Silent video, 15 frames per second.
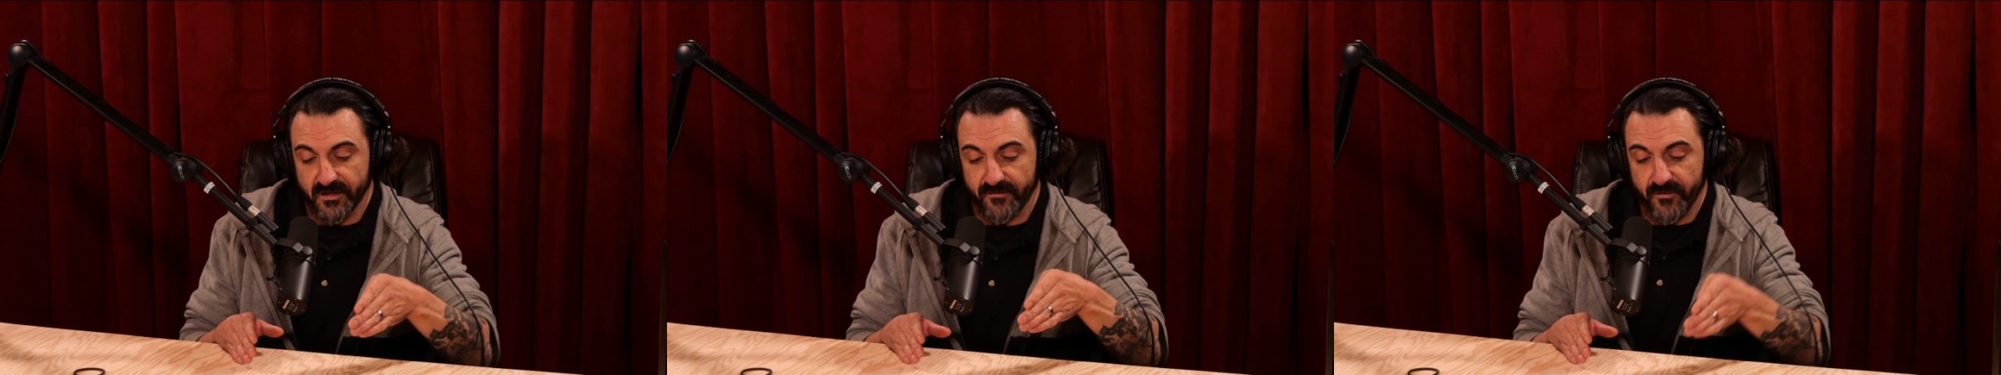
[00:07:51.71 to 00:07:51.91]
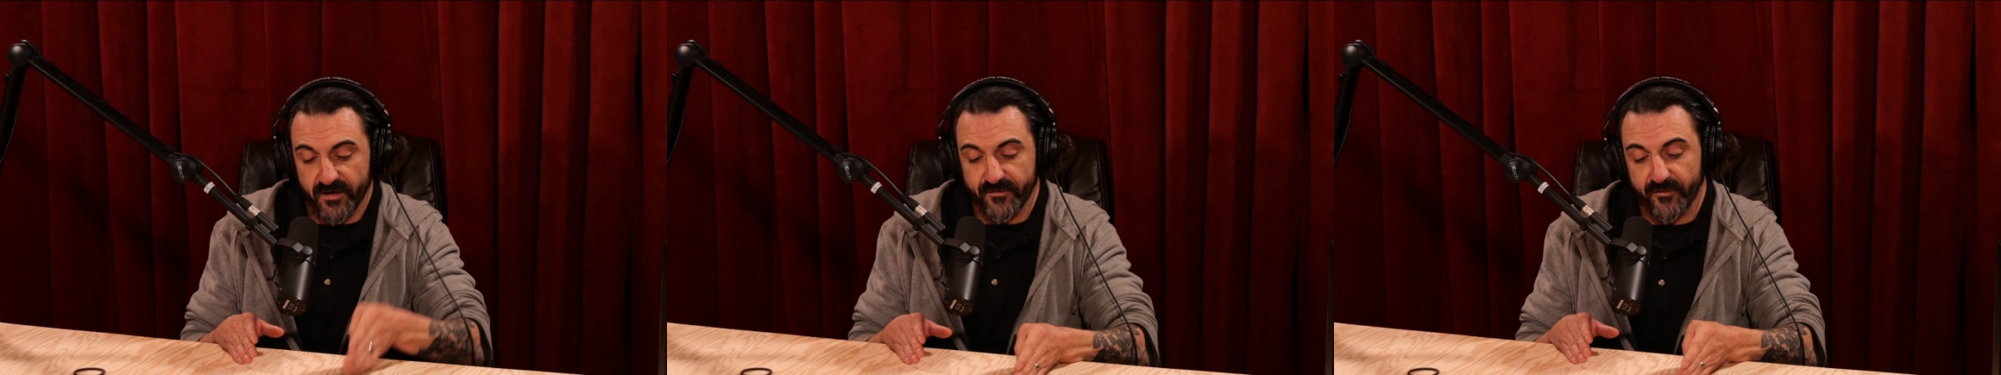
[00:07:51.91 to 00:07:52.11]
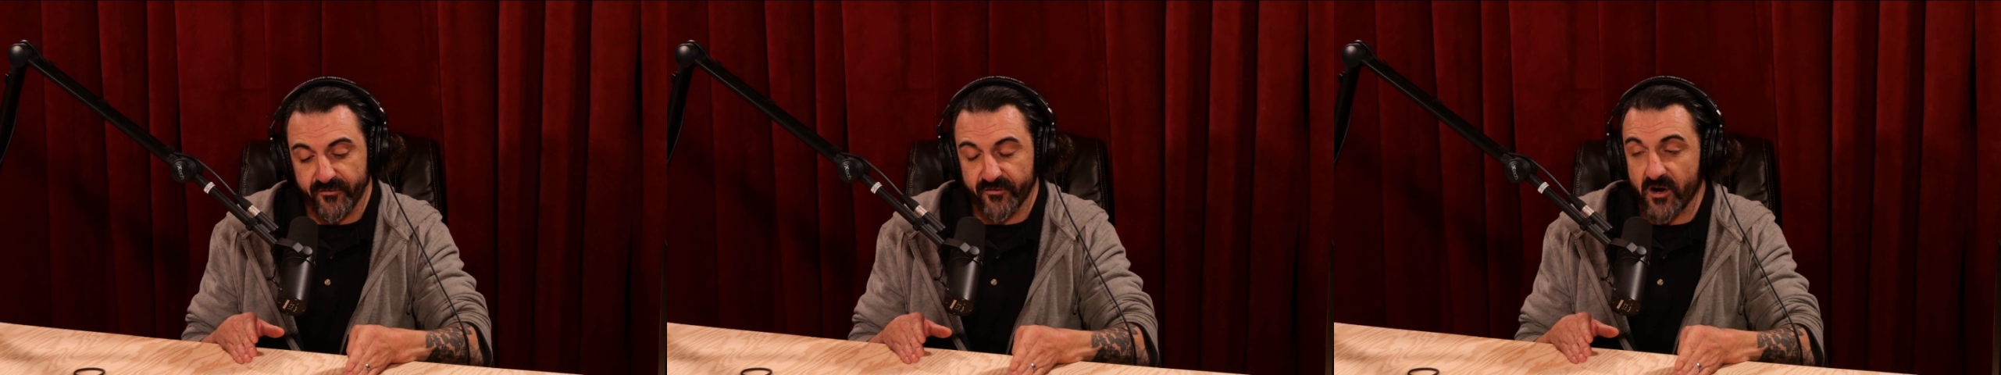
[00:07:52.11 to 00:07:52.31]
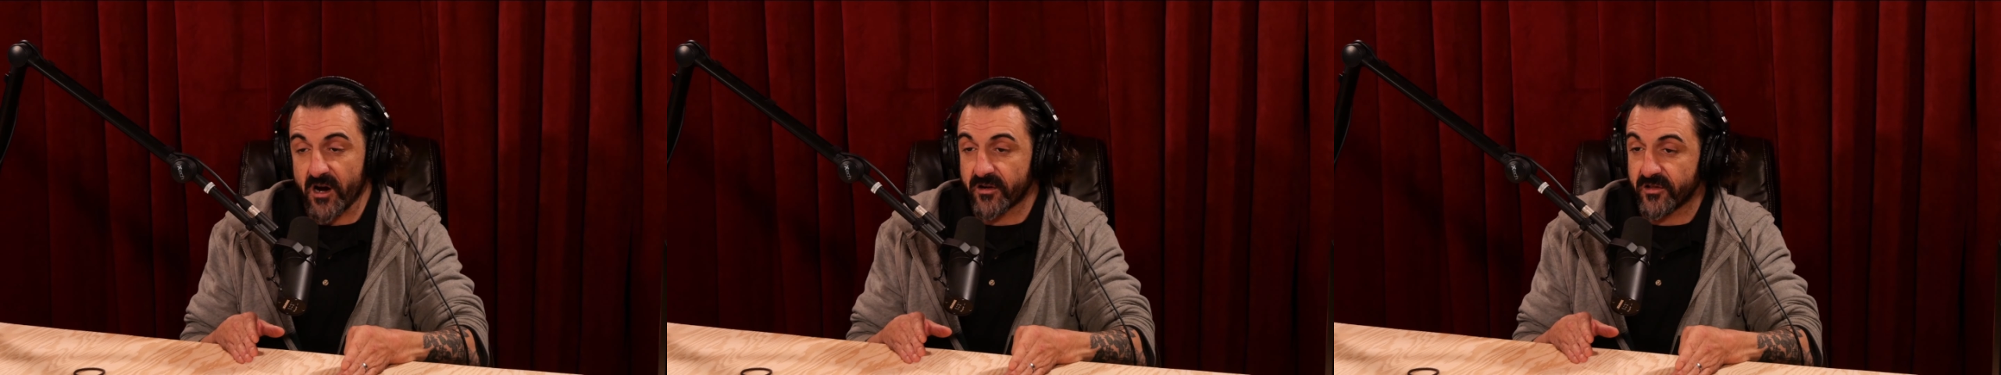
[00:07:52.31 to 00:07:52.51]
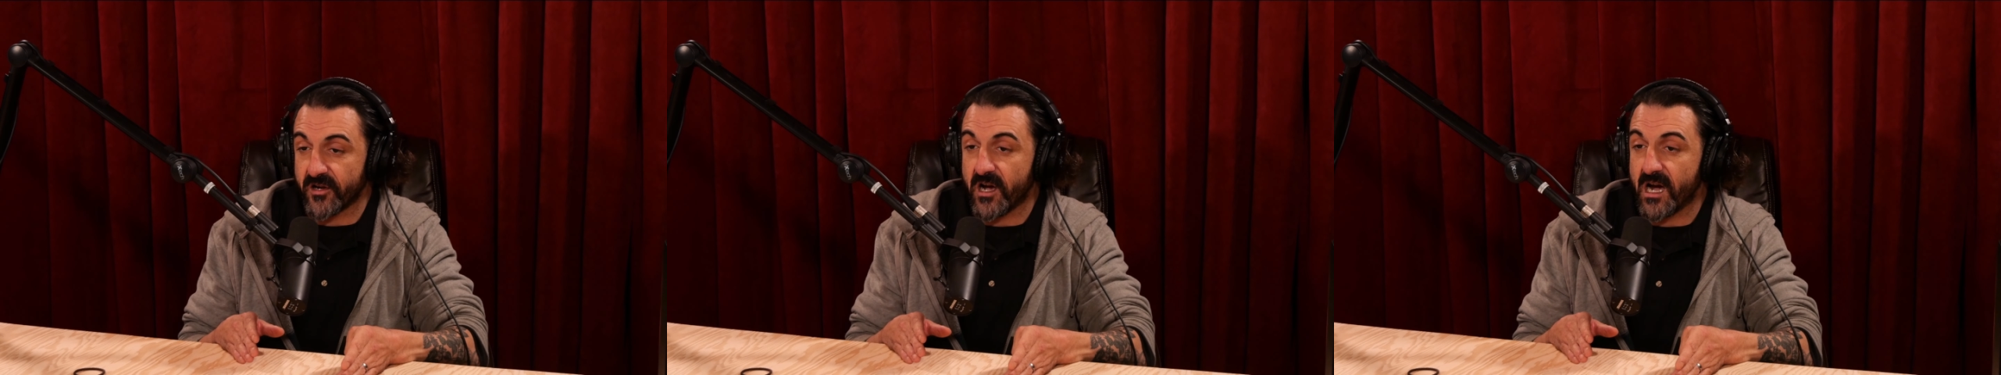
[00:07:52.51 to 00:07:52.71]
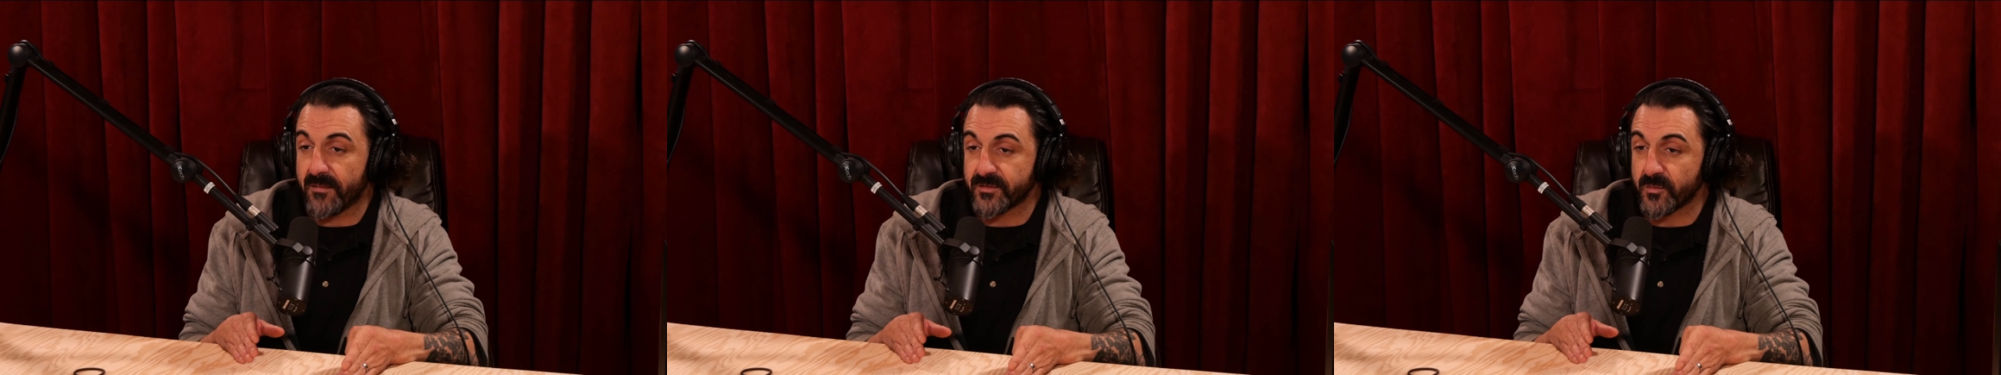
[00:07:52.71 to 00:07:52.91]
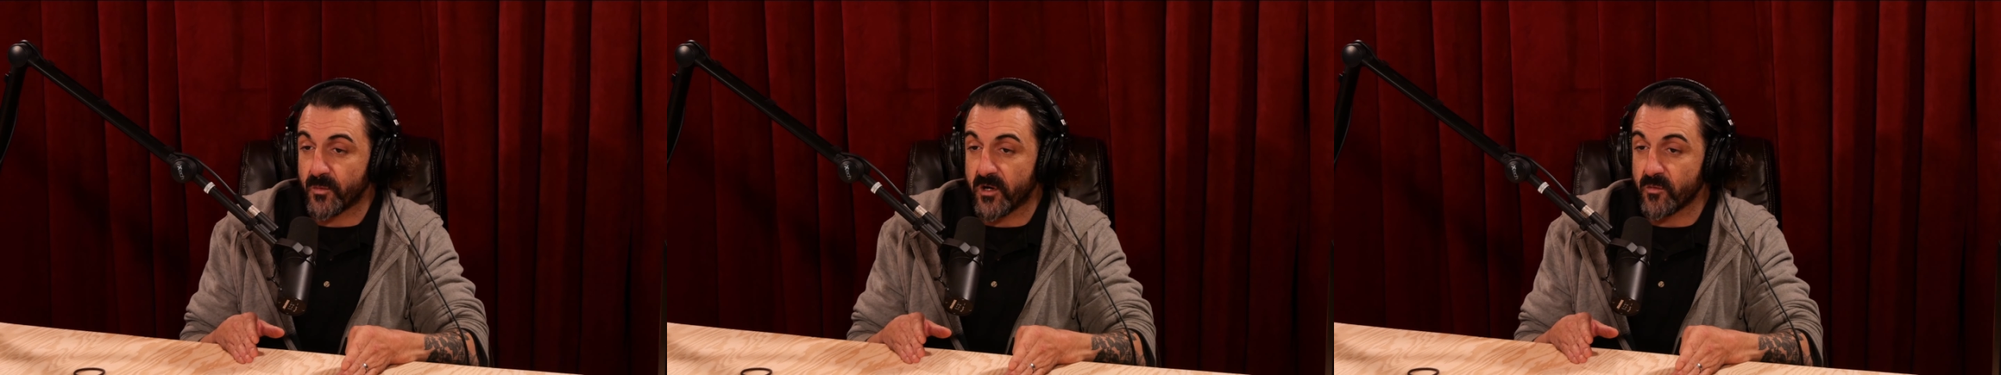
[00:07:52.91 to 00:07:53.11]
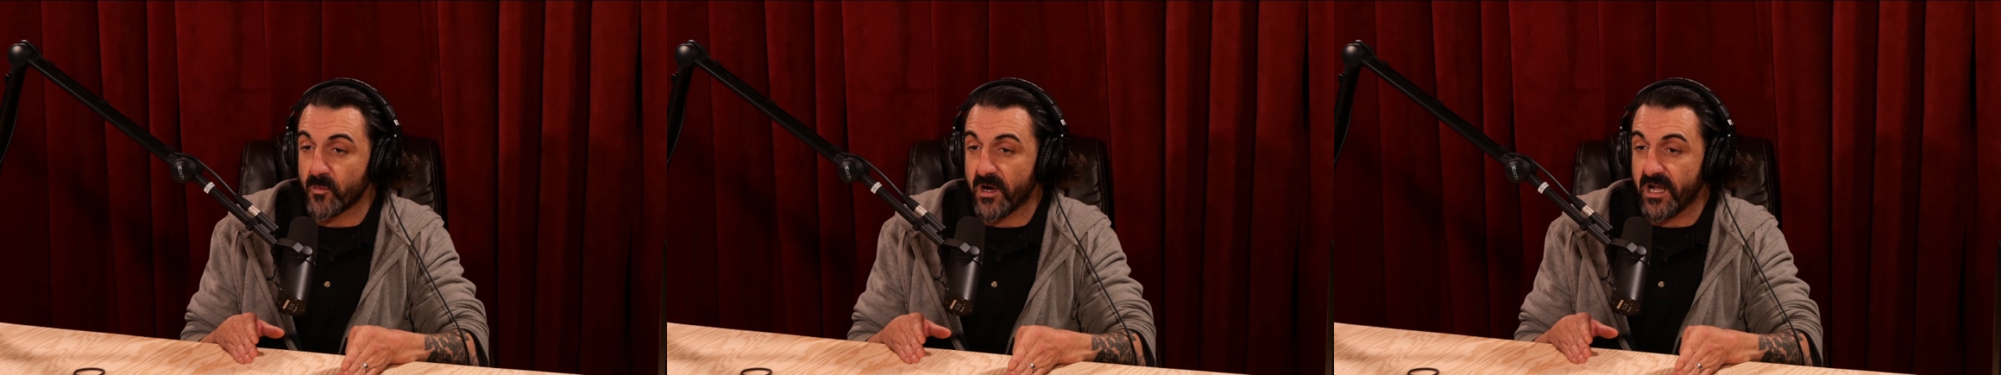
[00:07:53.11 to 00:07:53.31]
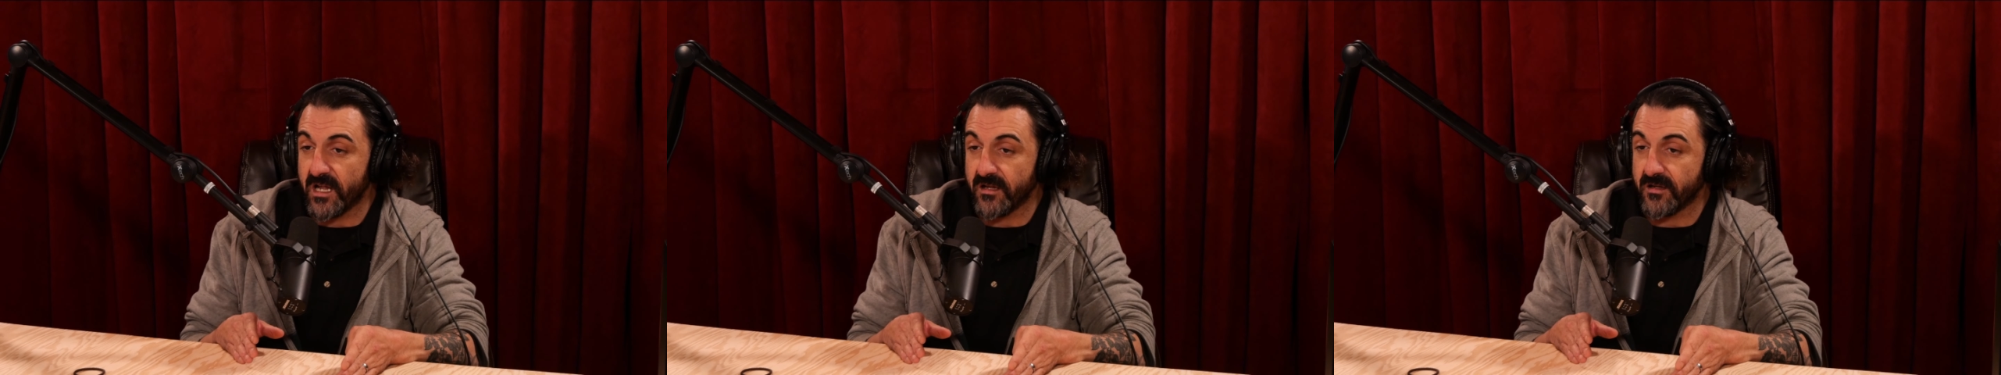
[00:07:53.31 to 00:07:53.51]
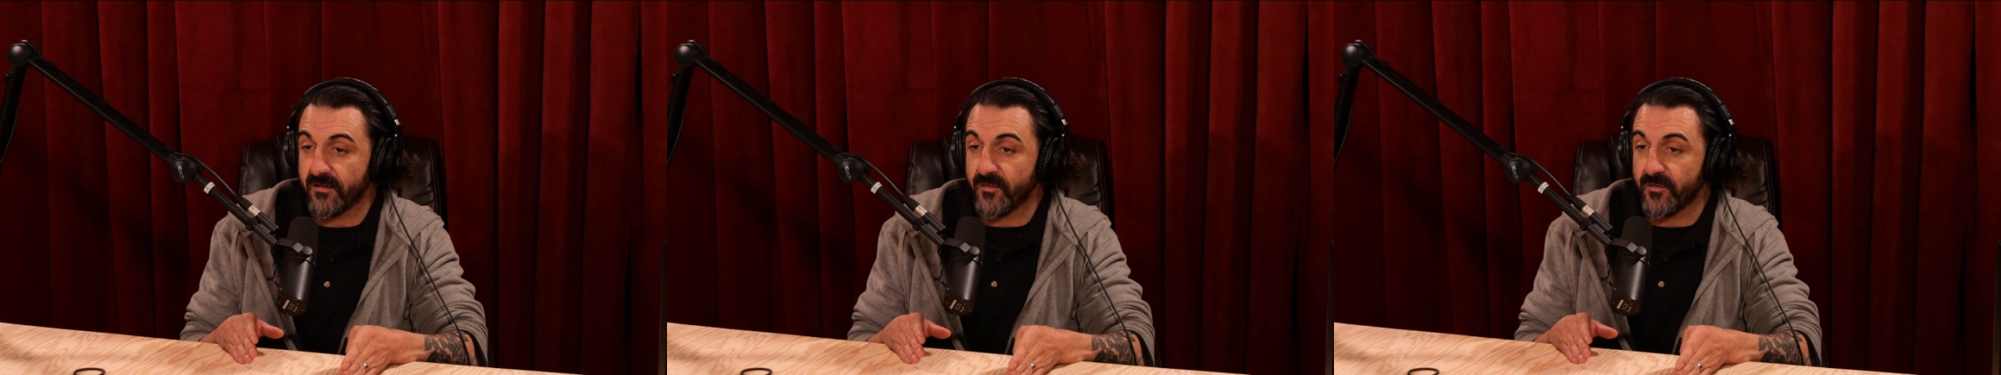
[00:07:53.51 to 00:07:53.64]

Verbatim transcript: if you have a frog that hops one way,